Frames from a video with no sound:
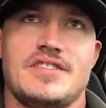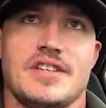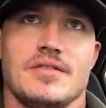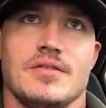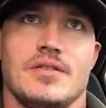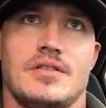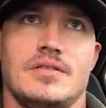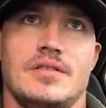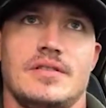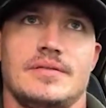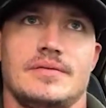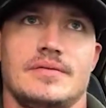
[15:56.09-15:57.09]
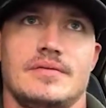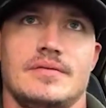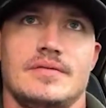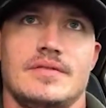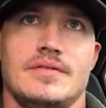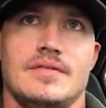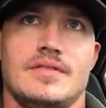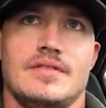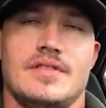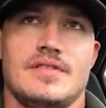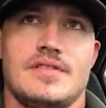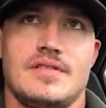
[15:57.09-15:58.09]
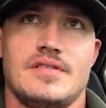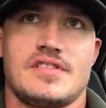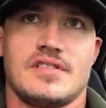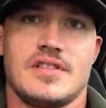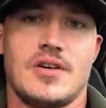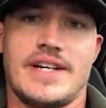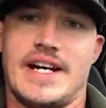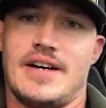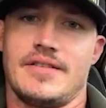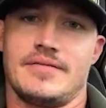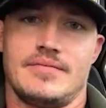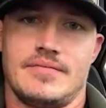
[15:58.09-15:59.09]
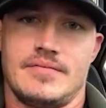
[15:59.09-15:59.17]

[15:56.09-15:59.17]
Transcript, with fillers: general, slow down,